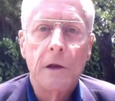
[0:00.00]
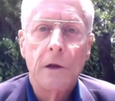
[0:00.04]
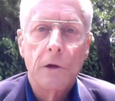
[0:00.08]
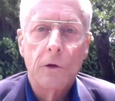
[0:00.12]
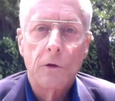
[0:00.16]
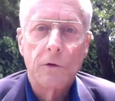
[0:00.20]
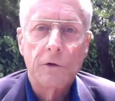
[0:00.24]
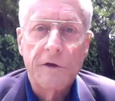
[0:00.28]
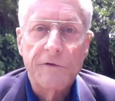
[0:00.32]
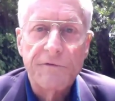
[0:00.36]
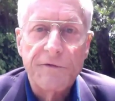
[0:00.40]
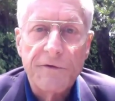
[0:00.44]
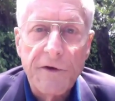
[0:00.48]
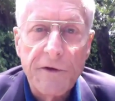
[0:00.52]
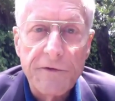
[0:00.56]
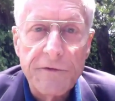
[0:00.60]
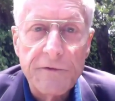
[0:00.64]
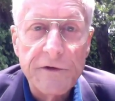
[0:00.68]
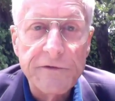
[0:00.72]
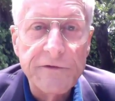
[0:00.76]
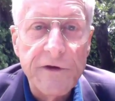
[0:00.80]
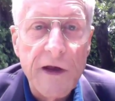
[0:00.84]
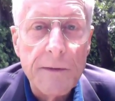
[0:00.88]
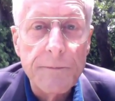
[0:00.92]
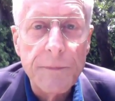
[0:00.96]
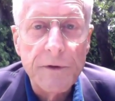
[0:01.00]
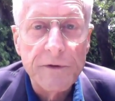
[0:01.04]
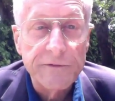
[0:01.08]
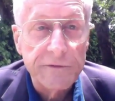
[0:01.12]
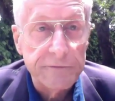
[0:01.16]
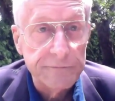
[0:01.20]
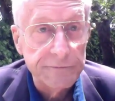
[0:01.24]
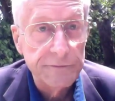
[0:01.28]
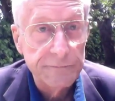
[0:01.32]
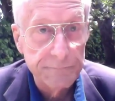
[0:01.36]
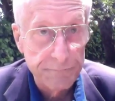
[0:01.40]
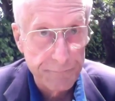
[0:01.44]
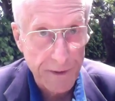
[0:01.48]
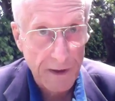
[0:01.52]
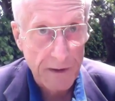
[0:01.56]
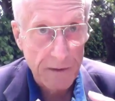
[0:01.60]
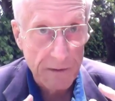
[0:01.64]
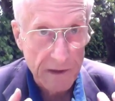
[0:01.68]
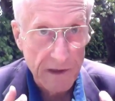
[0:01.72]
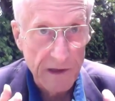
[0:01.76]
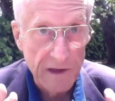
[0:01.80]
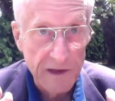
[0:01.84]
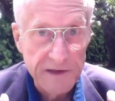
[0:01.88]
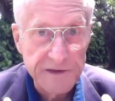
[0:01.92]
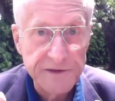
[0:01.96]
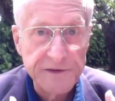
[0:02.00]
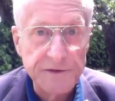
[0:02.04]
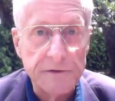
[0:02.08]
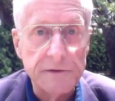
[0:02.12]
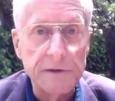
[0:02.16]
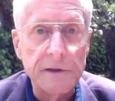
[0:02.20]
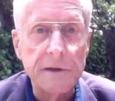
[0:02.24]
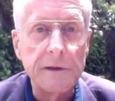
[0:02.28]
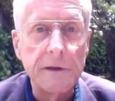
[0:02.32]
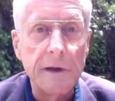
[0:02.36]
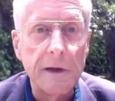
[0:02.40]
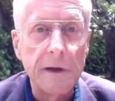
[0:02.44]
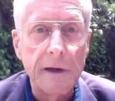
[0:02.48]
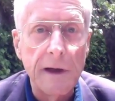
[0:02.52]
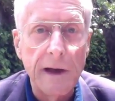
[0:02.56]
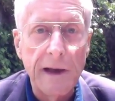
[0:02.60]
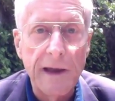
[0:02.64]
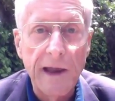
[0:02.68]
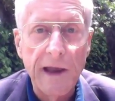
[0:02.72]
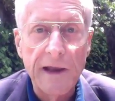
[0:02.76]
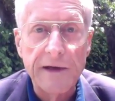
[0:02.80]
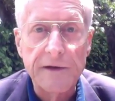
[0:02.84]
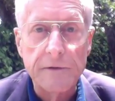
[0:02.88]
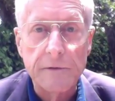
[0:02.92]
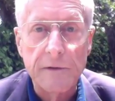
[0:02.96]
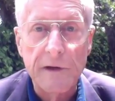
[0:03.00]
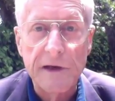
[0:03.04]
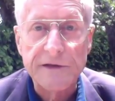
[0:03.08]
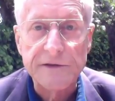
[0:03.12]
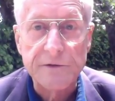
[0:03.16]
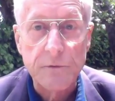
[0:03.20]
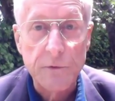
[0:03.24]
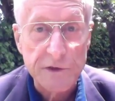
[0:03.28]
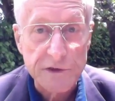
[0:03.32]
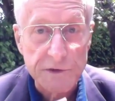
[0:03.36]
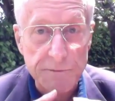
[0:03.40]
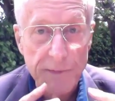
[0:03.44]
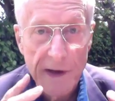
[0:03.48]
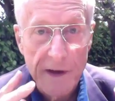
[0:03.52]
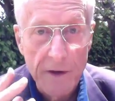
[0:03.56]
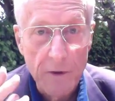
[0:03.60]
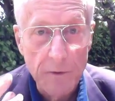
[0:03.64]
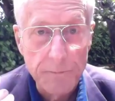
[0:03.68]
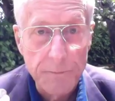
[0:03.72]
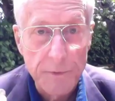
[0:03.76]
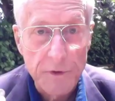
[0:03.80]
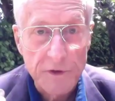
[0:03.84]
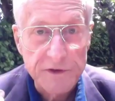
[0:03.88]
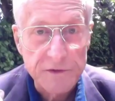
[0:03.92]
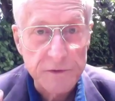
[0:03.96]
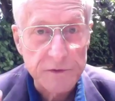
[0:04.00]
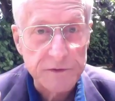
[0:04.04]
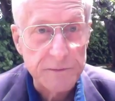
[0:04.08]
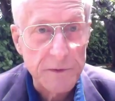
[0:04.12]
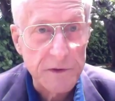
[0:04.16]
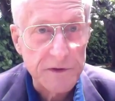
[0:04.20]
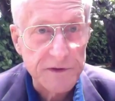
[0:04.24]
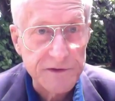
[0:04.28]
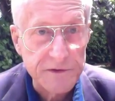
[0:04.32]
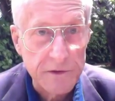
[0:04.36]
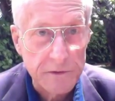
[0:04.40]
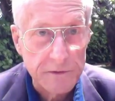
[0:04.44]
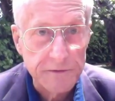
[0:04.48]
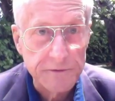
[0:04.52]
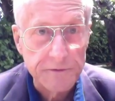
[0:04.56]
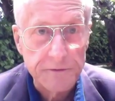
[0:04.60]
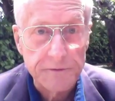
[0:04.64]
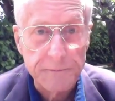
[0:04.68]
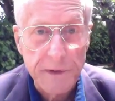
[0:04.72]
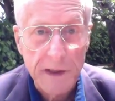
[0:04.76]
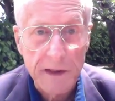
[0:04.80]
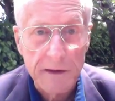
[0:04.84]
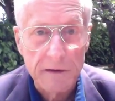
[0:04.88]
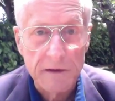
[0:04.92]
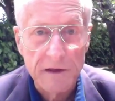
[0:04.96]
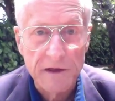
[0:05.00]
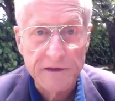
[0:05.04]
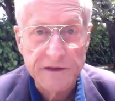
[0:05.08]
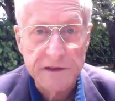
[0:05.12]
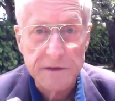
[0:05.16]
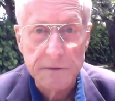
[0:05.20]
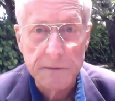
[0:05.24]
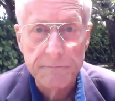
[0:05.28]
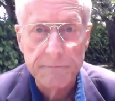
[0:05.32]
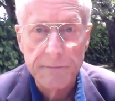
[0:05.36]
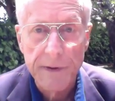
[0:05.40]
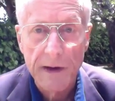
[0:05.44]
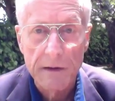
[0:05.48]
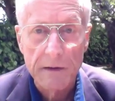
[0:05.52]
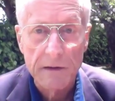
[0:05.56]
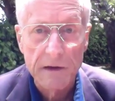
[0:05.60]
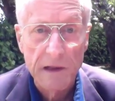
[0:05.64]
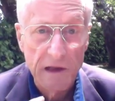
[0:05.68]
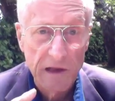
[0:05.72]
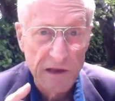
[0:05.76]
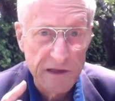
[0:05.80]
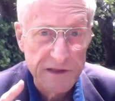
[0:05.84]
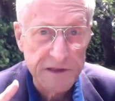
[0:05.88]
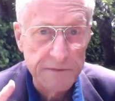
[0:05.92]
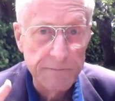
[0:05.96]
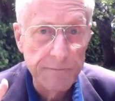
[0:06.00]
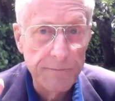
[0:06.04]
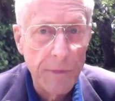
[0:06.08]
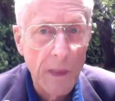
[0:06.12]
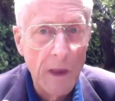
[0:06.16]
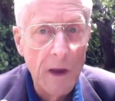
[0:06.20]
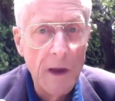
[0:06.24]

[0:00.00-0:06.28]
Looking for other examples of parallel history, I had to ask which of my own books was most suited to parallelism.